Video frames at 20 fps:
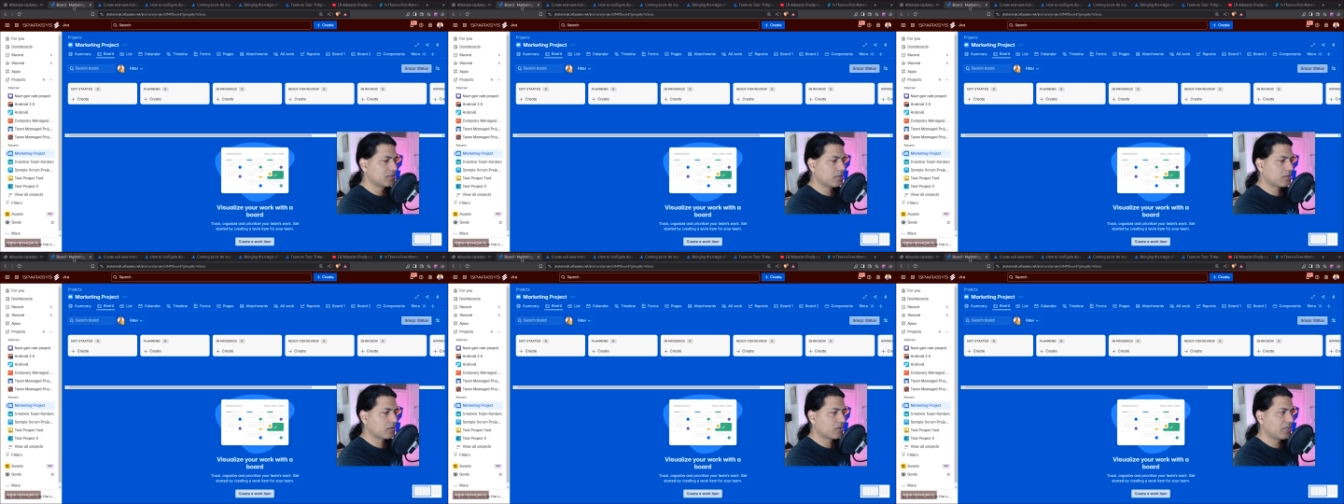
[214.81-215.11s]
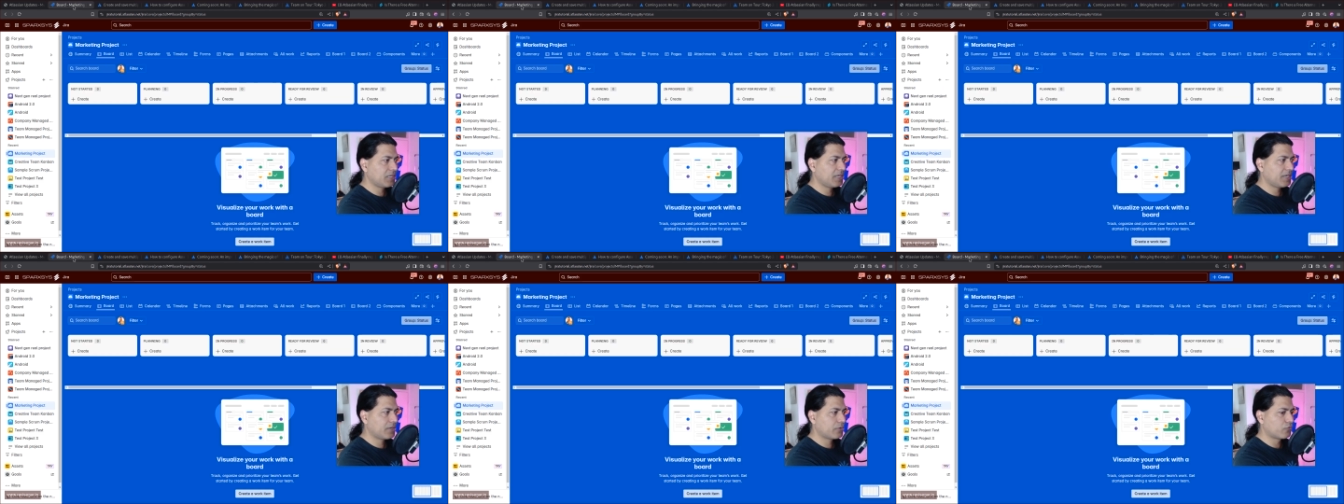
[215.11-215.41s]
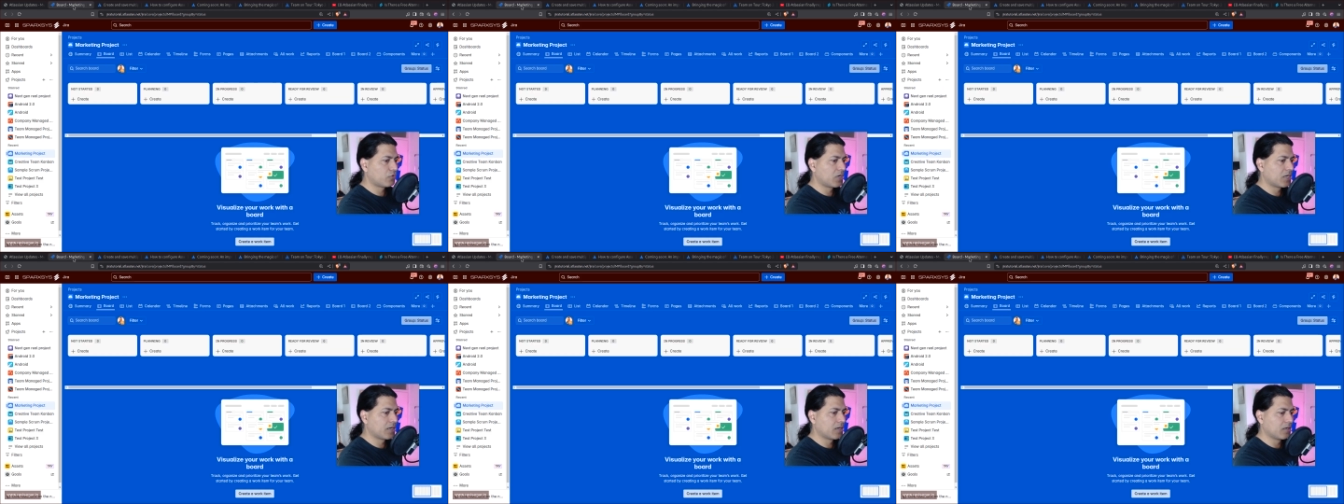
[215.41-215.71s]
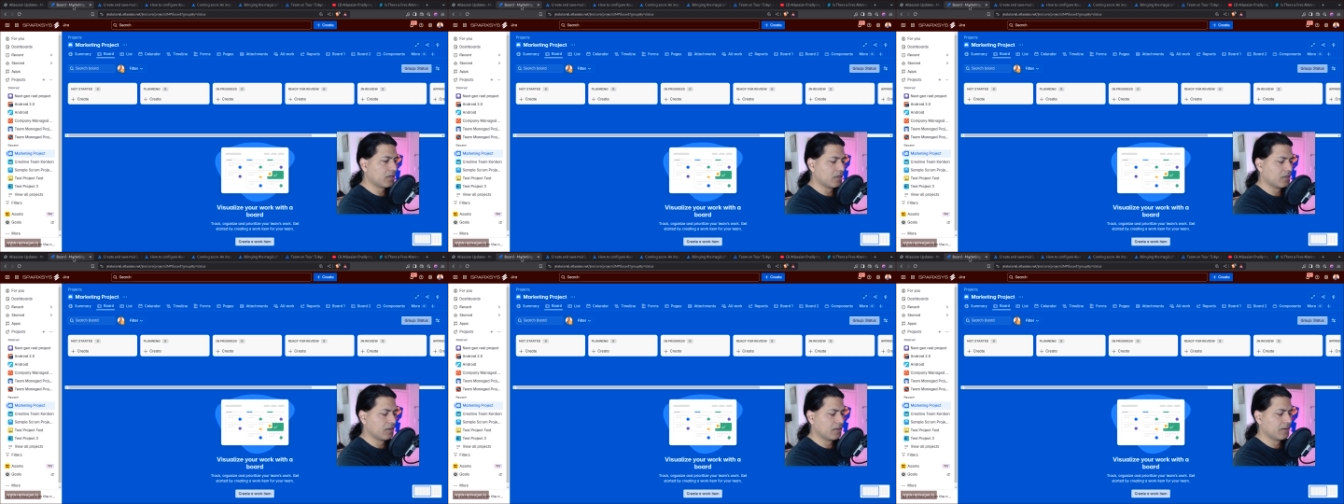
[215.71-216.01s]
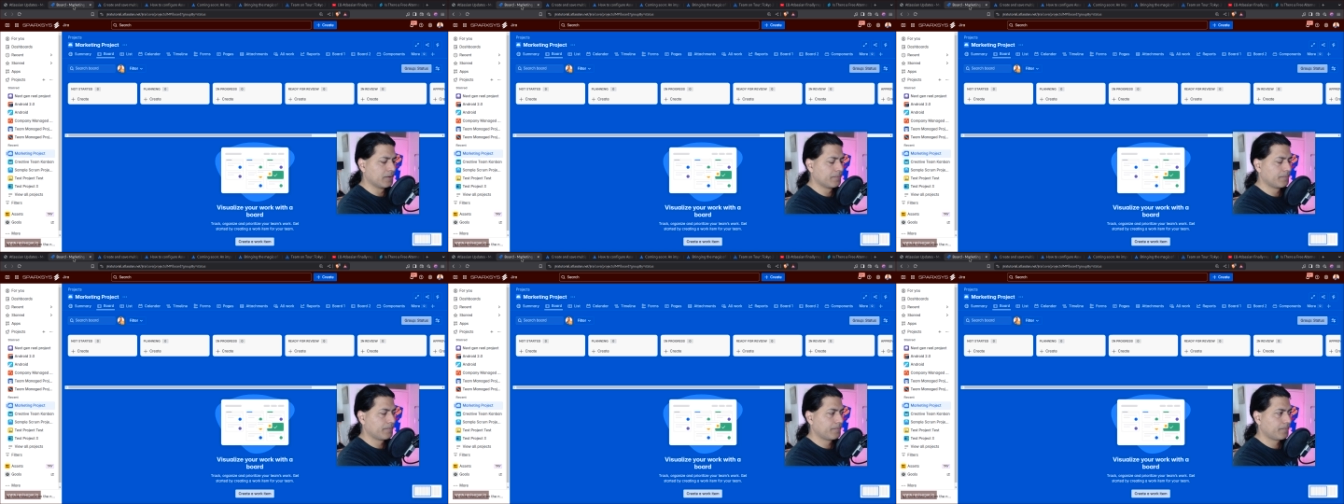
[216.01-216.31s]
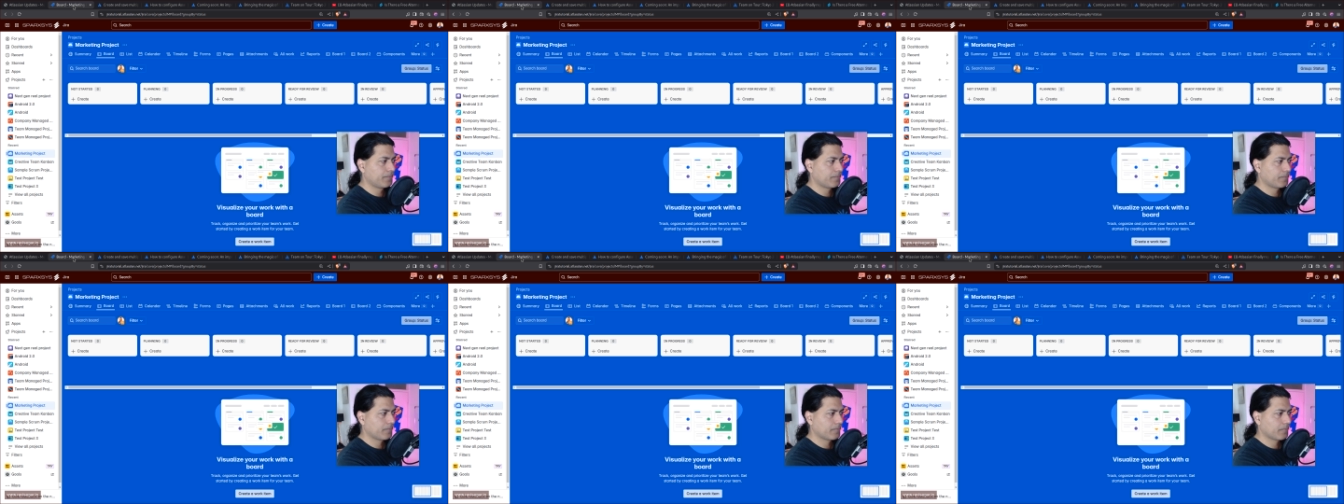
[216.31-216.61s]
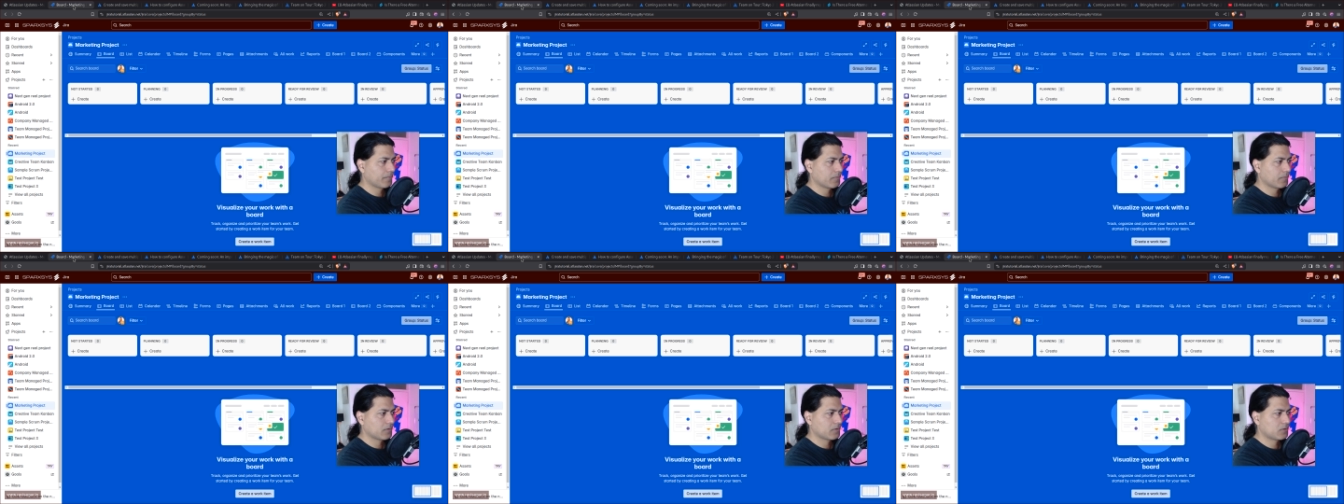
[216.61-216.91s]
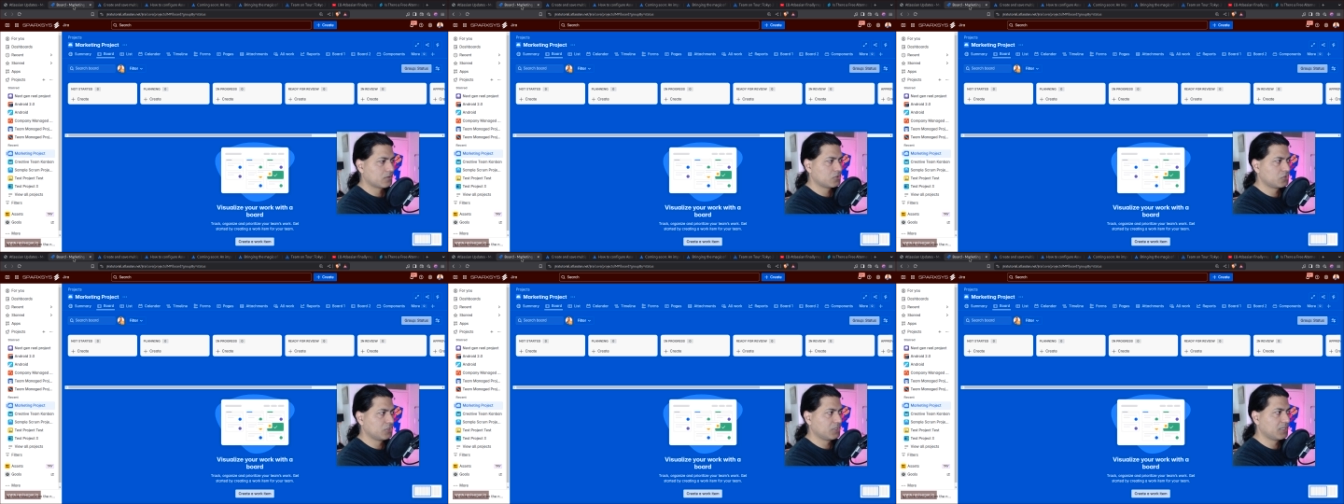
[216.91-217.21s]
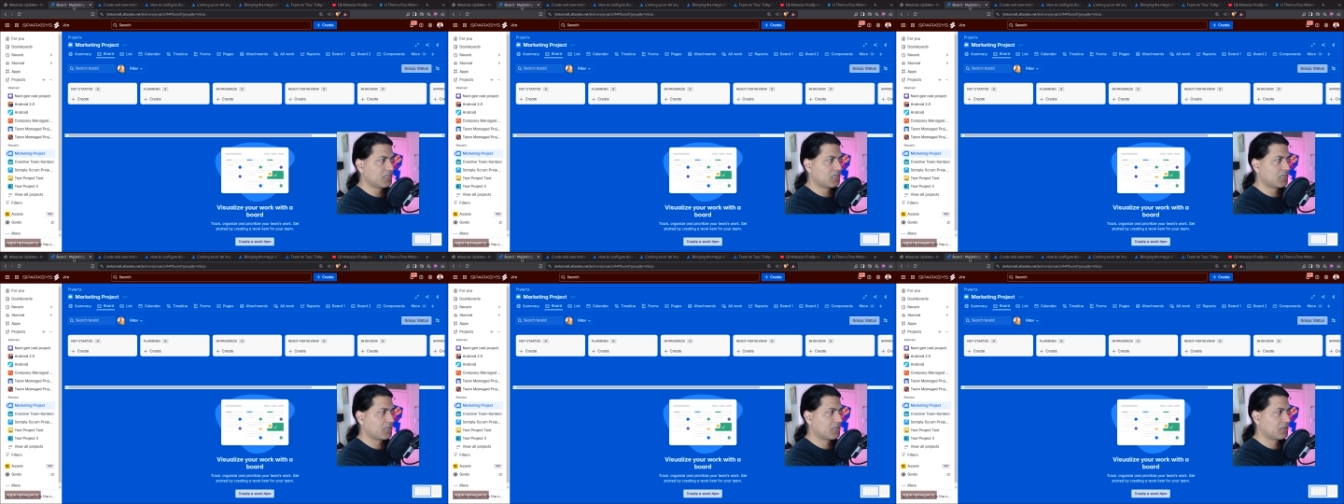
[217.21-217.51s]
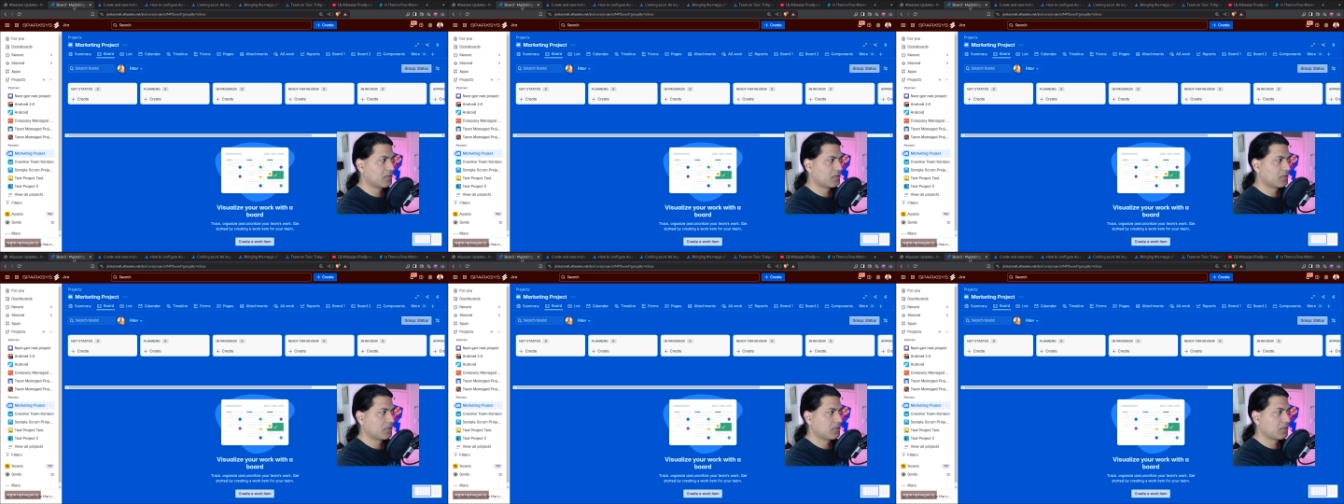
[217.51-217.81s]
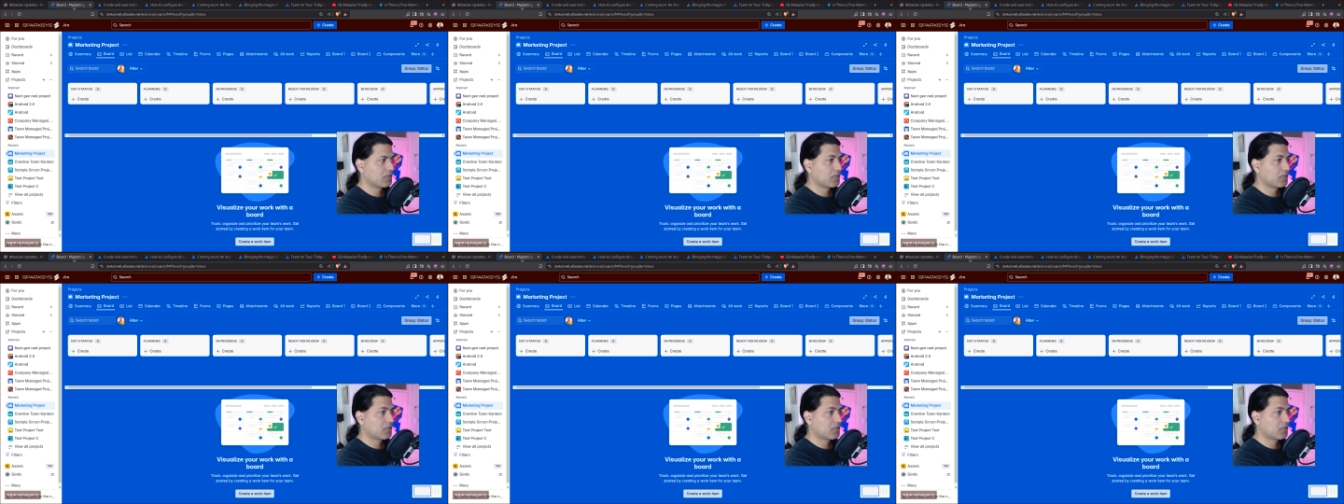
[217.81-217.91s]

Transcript: Just create one Jira